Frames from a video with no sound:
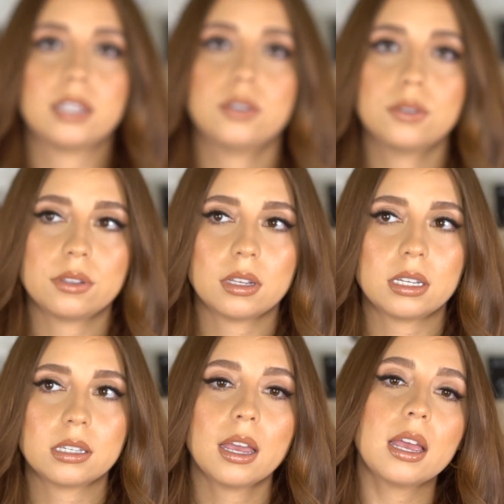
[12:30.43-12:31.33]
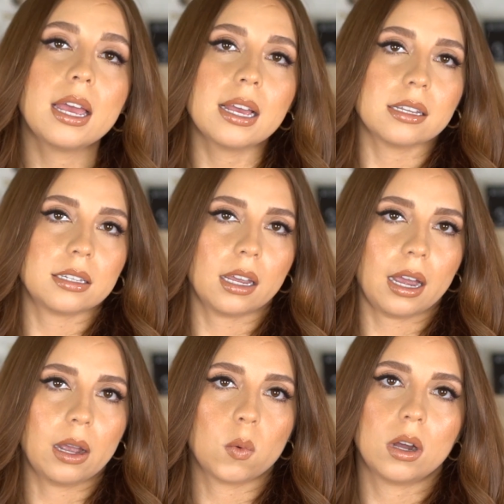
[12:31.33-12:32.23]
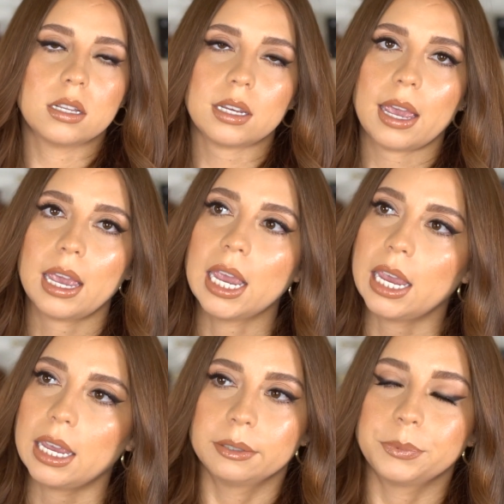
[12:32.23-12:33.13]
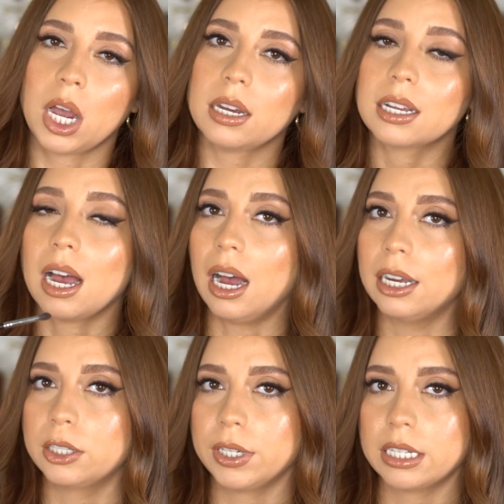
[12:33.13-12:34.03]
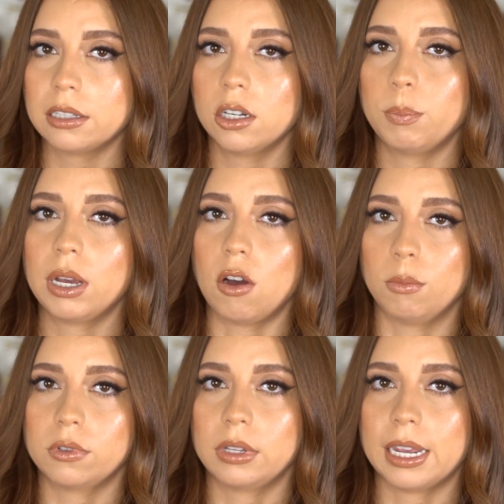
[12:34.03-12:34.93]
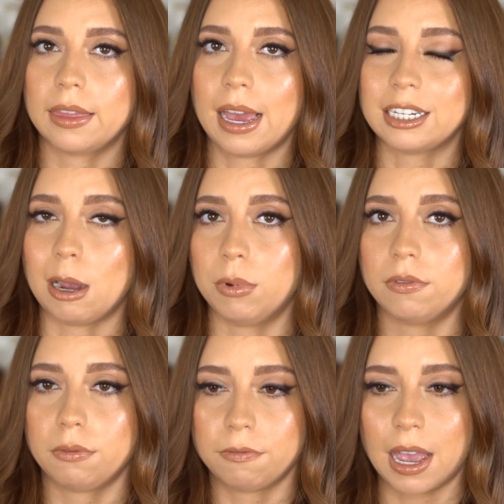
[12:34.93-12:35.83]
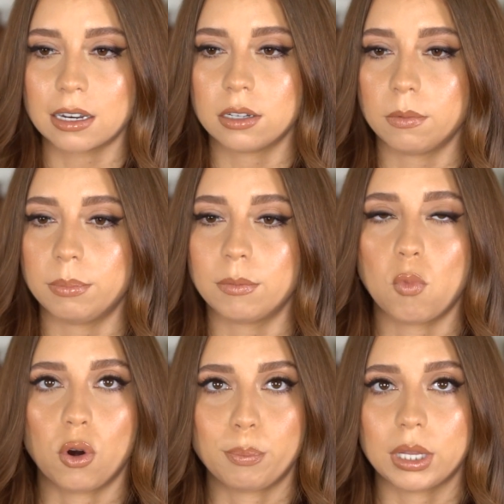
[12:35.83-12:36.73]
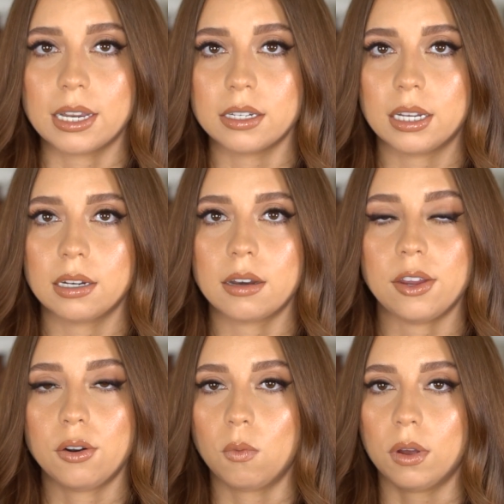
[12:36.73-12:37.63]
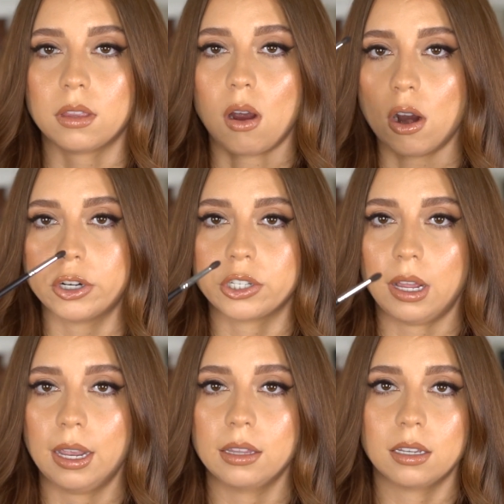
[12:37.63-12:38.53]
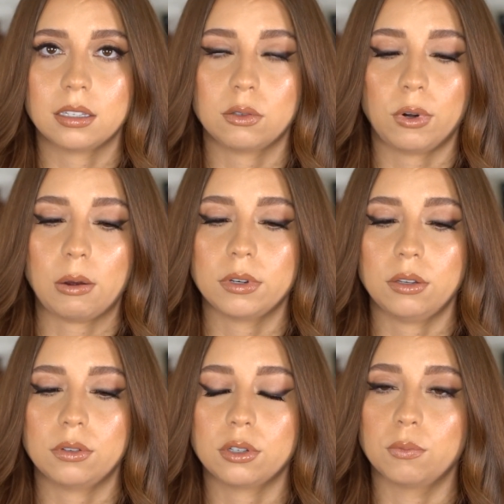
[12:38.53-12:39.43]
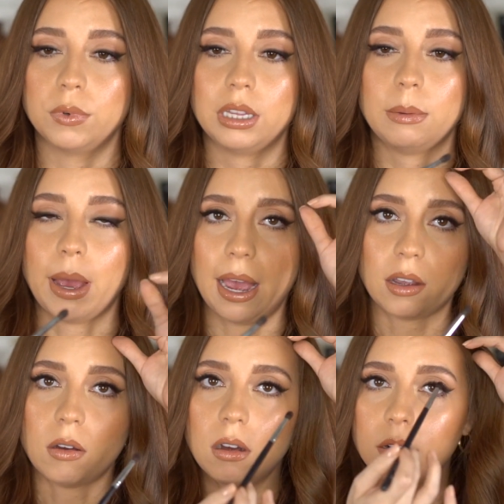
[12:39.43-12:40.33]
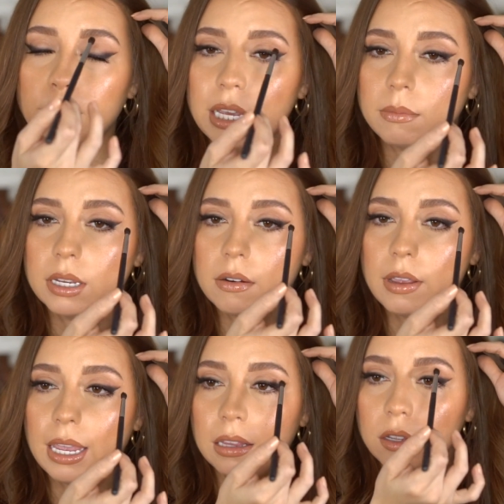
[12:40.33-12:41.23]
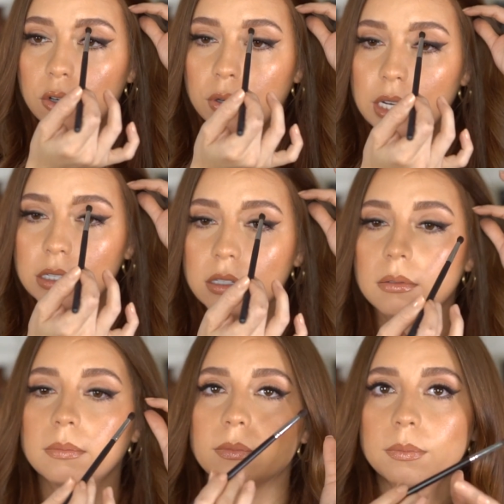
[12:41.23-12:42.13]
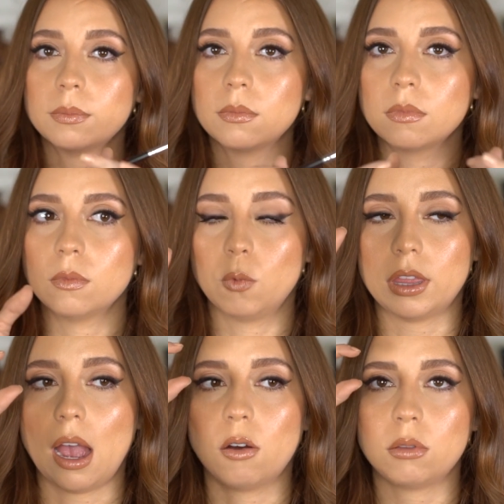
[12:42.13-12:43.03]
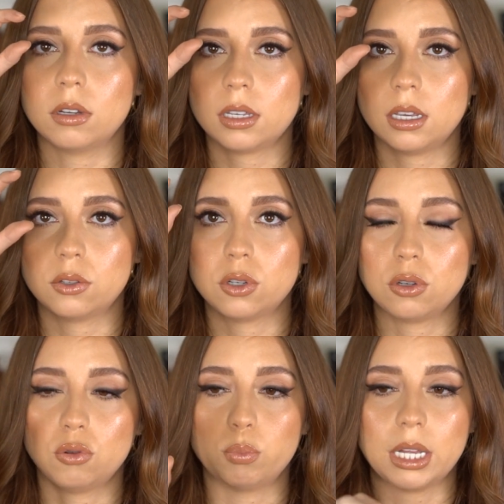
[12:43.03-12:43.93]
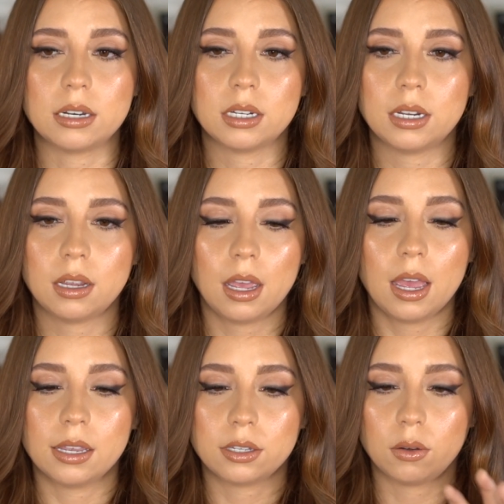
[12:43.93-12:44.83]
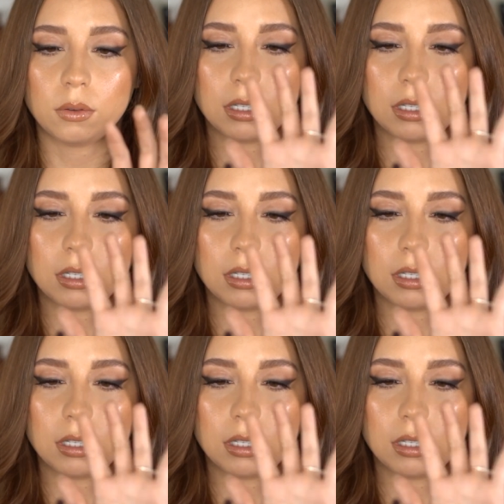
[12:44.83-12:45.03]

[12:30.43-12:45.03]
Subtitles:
use this, say I want not a cut crease look, but almost like that type of effect, but more blended. You don't want the harsh line. This is what I would use to really pack on pigment in the crease without looking too blended. So